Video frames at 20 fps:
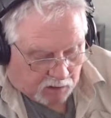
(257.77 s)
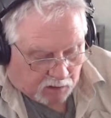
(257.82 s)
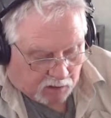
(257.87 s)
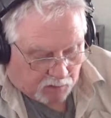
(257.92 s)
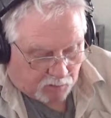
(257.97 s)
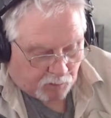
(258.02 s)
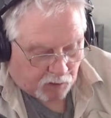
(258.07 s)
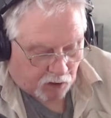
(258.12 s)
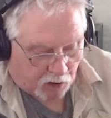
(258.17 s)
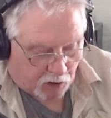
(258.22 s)

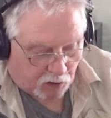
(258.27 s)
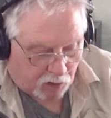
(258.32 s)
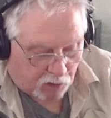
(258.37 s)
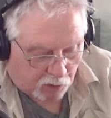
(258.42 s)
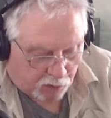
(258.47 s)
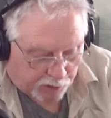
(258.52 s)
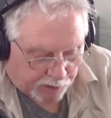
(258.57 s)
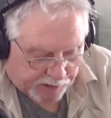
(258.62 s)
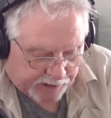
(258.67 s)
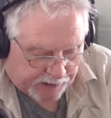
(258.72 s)

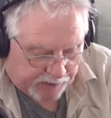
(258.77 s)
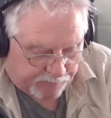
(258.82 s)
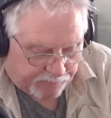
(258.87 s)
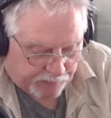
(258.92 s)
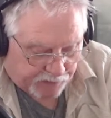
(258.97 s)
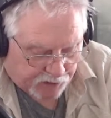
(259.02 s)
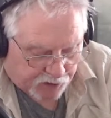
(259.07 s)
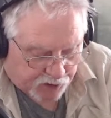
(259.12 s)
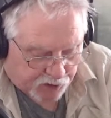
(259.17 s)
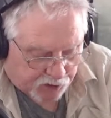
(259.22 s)
Borrower
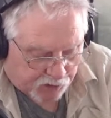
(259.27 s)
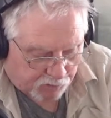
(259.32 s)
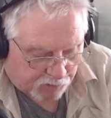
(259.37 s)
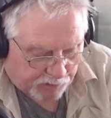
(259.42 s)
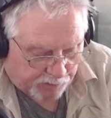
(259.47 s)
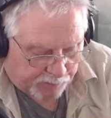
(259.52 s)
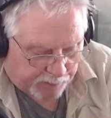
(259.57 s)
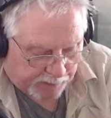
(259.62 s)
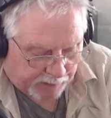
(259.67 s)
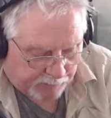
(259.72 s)
defense to
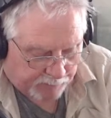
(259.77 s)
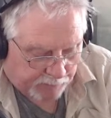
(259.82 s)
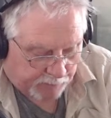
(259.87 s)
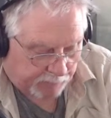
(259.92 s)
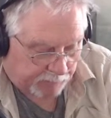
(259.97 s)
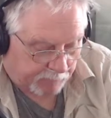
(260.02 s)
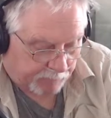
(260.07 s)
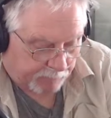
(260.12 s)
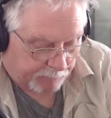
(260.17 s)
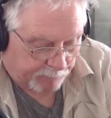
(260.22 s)

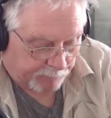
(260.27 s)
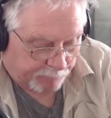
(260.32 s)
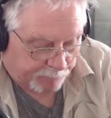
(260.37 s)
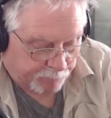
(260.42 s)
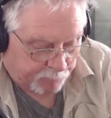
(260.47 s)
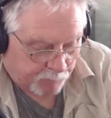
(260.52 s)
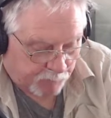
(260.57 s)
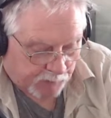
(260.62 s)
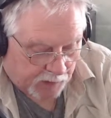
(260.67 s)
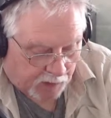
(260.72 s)
repayment,
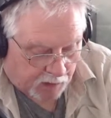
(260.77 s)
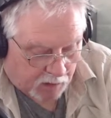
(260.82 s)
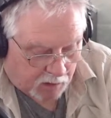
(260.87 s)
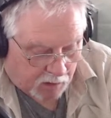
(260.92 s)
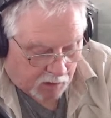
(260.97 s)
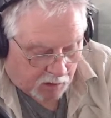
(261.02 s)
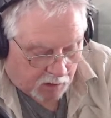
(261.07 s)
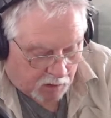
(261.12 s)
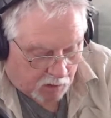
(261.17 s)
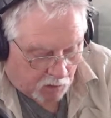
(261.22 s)

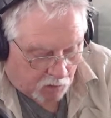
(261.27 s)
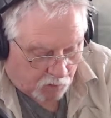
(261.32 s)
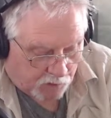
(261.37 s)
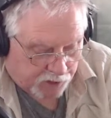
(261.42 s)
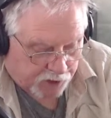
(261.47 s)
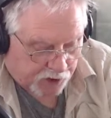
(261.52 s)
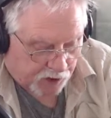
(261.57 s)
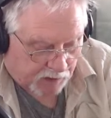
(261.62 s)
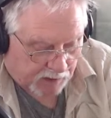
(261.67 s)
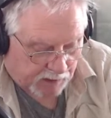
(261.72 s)

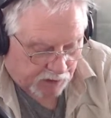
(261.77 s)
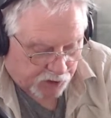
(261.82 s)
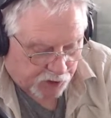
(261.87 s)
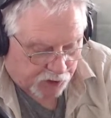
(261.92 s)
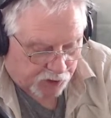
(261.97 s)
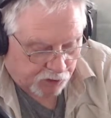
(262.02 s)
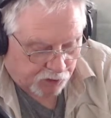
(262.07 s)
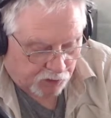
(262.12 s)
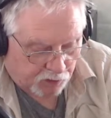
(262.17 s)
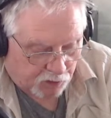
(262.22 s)
which allows
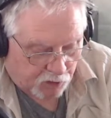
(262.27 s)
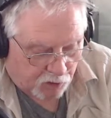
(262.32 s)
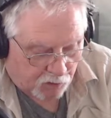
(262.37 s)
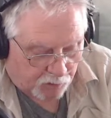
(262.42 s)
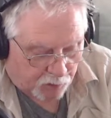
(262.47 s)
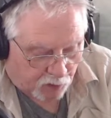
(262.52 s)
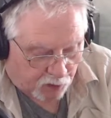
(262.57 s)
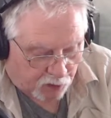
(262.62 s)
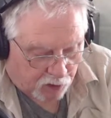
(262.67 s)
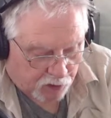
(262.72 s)
student loan
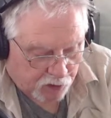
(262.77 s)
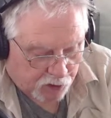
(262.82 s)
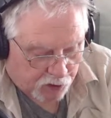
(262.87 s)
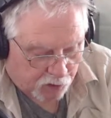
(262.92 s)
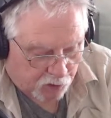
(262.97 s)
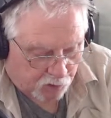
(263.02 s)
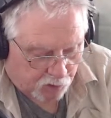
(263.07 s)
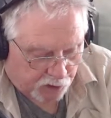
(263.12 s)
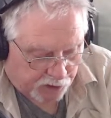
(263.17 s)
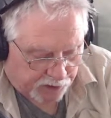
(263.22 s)
borrowers
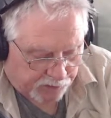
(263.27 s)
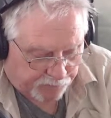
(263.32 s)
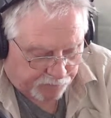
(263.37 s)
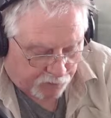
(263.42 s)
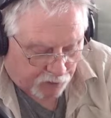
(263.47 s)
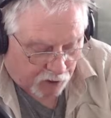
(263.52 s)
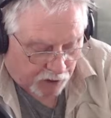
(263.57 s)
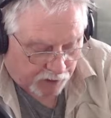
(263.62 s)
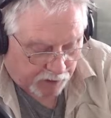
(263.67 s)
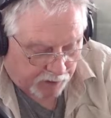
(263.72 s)
who were
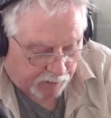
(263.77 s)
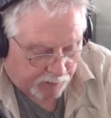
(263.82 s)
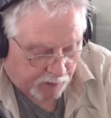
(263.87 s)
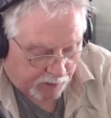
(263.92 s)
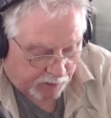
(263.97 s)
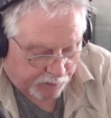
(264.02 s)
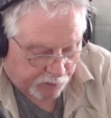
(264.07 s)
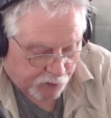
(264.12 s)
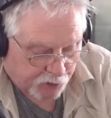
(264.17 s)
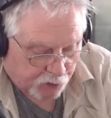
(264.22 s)
defrauded
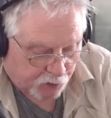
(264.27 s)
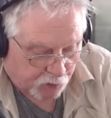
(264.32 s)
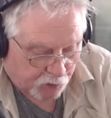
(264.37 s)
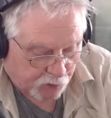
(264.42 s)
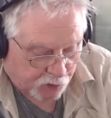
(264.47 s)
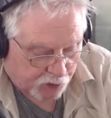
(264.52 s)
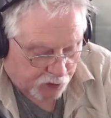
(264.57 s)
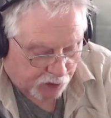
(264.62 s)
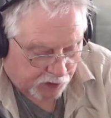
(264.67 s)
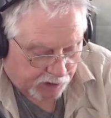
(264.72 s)
by their
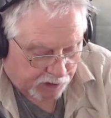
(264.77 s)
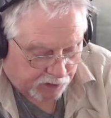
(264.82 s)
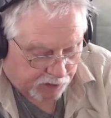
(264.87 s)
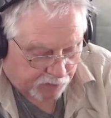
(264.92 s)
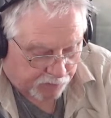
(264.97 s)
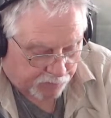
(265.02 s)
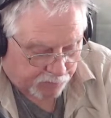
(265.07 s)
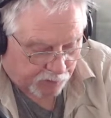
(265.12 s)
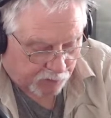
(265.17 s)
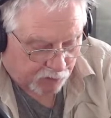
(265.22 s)
schools to get their
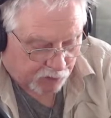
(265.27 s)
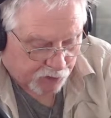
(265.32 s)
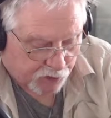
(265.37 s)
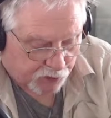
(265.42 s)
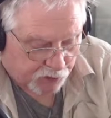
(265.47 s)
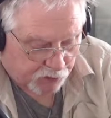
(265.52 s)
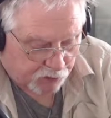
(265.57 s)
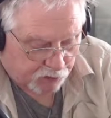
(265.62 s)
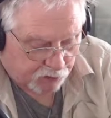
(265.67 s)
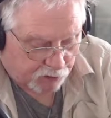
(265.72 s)
federal
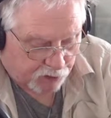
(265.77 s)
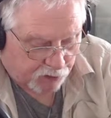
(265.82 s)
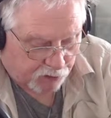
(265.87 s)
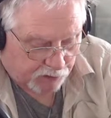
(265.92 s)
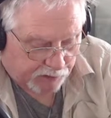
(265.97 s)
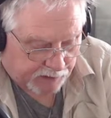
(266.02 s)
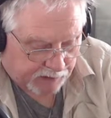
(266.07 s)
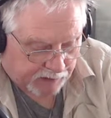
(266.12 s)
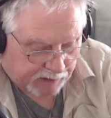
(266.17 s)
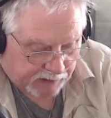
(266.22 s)
student loan
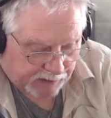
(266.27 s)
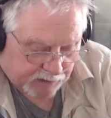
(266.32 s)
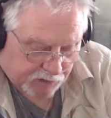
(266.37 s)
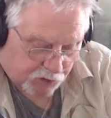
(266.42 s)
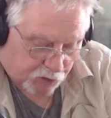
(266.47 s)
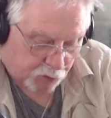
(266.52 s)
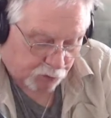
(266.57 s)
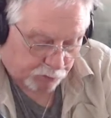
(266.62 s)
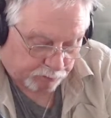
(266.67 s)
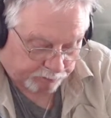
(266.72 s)
debt
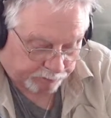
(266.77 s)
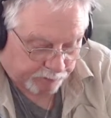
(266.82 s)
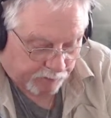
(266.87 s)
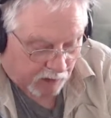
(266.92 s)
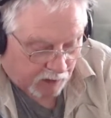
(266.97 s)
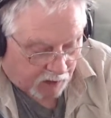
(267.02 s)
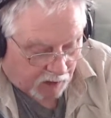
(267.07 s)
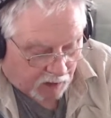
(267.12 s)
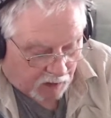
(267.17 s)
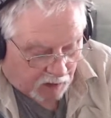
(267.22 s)
canceled.
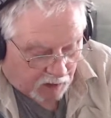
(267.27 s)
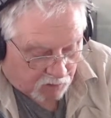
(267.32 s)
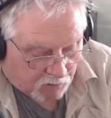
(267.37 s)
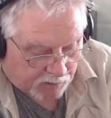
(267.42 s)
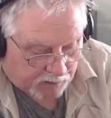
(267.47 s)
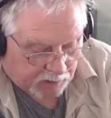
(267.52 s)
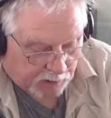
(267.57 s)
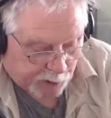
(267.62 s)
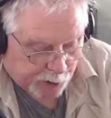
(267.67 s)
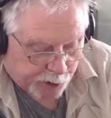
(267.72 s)

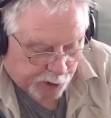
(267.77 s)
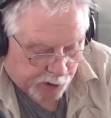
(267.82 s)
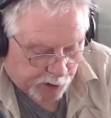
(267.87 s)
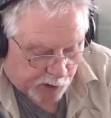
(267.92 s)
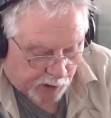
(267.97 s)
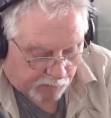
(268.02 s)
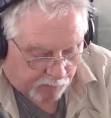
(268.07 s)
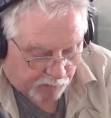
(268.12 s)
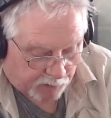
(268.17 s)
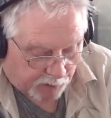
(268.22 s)
Regulations
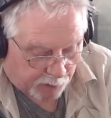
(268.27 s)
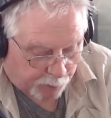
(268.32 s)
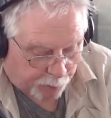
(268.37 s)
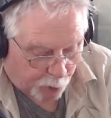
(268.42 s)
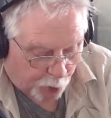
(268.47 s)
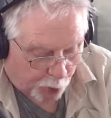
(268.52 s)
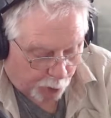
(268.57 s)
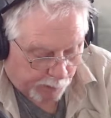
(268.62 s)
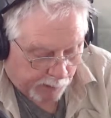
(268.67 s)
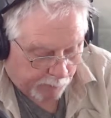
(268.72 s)
governing the
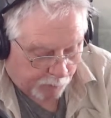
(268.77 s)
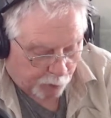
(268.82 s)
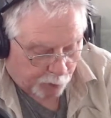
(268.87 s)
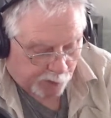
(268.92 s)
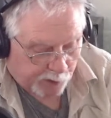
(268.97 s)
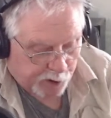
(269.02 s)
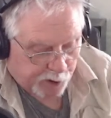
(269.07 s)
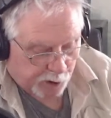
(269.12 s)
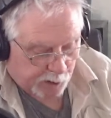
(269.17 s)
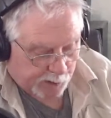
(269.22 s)
program were
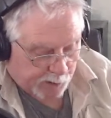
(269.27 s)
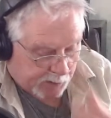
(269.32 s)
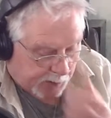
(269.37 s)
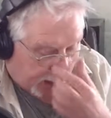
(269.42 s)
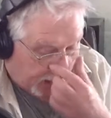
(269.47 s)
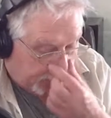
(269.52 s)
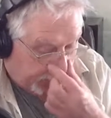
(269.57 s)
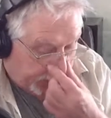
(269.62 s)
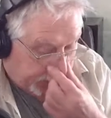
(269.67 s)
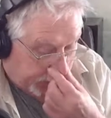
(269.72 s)
initially
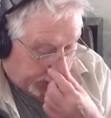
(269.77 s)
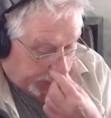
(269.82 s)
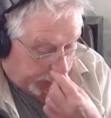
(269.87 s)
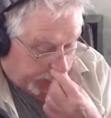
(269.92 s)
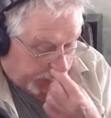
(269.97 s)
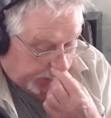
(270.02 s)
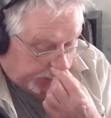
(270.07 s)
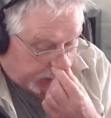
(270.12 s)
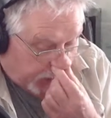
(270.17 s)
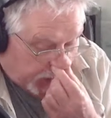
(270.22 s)
established under
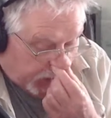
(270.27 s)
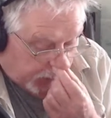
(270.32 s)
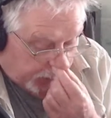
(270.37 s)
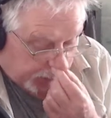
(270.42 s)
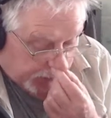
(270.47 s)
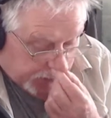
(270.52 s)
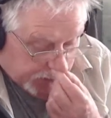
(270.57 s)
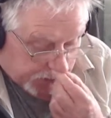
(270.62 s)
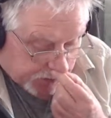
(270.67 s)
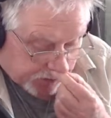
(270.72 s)
the Obama
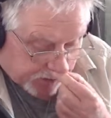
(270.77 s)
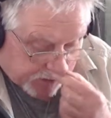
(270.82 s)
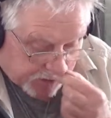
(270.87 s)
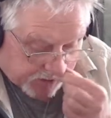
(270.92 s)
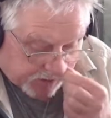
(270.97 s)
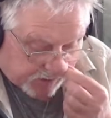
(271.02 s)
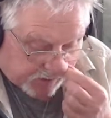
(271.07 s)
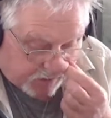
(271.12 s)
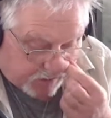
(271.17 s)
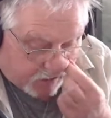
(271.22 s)

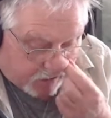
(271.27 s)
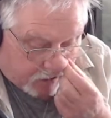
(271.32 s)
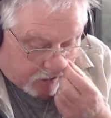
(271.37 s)
administration.